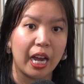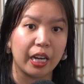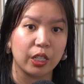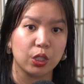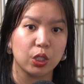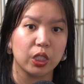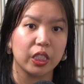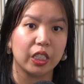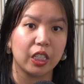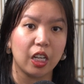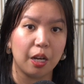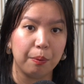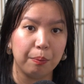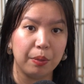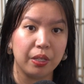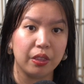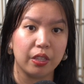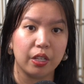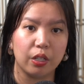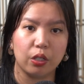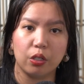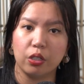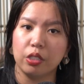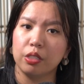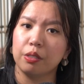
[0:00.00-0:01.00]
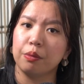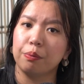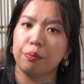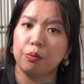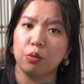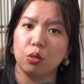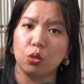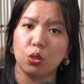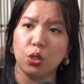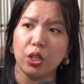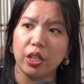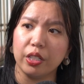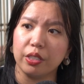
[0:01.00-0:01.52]
actually come in there because
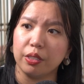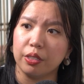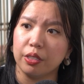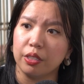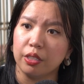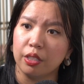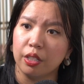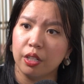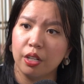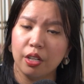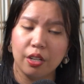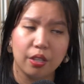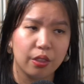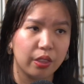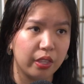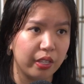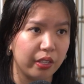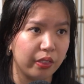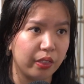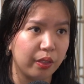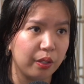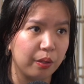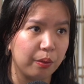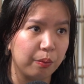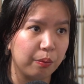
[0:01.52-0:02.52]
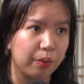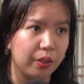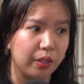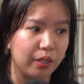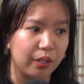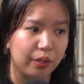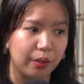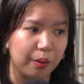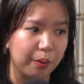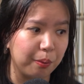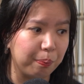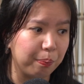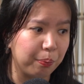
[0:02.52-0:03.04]
trust that the
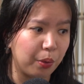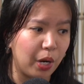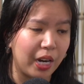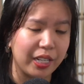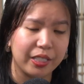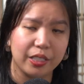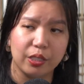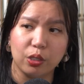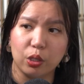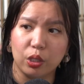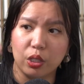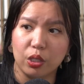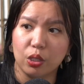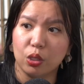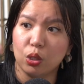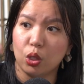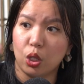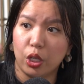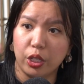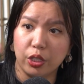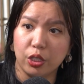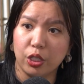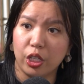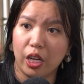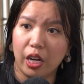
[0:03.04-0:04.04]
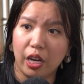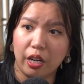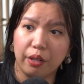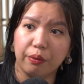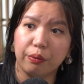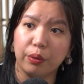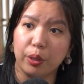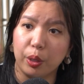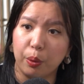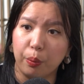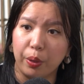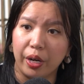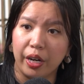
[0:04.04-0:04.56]
price is going to surge
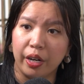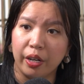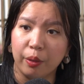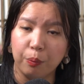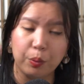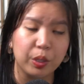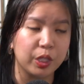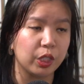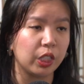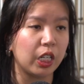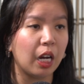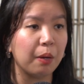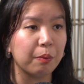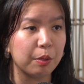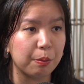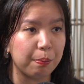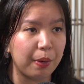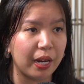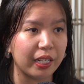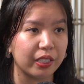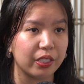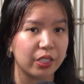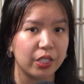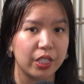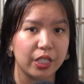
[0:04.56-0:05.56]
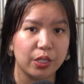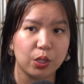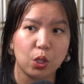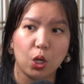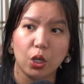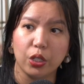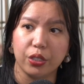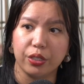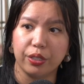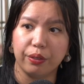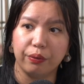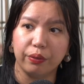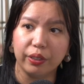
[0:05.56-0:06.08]
everywhere, which comes back to this
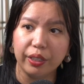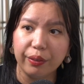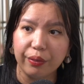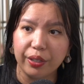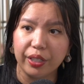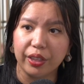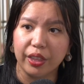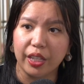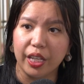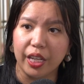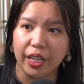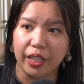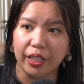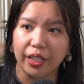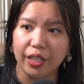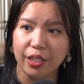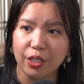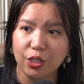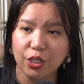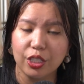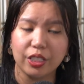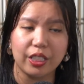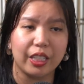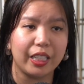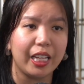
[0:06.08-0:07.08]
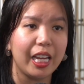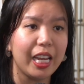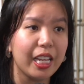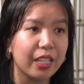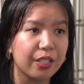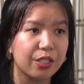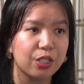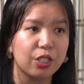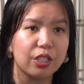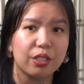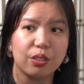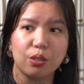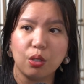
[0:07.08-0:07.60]
cost of living thing. It's just like,
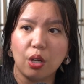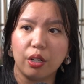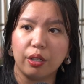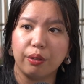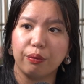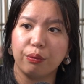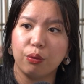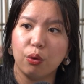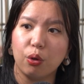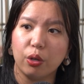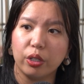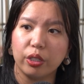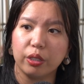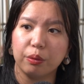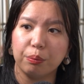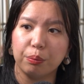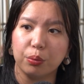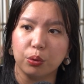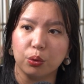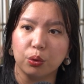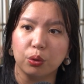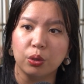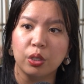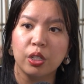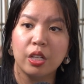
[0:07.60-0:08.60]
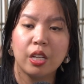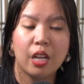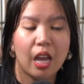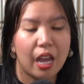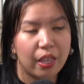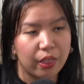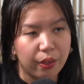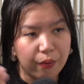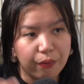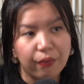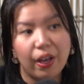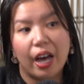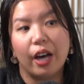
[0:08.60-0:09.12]
it's just not affordable
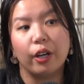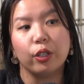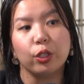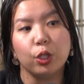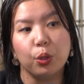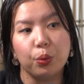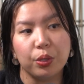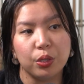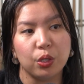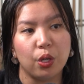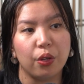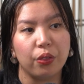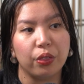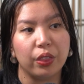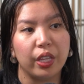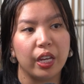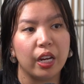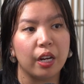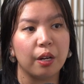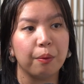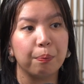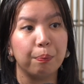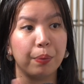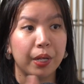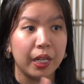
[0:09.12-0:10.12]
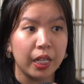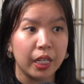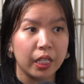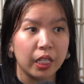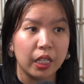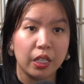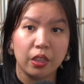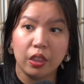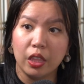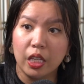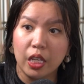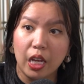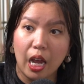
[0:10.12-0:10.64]
and the value is not there, be it
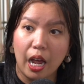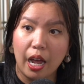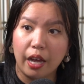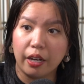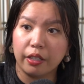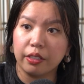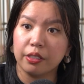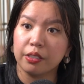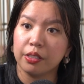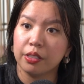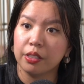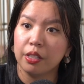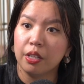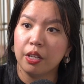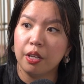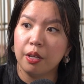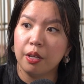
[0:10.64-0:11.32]
in the acts,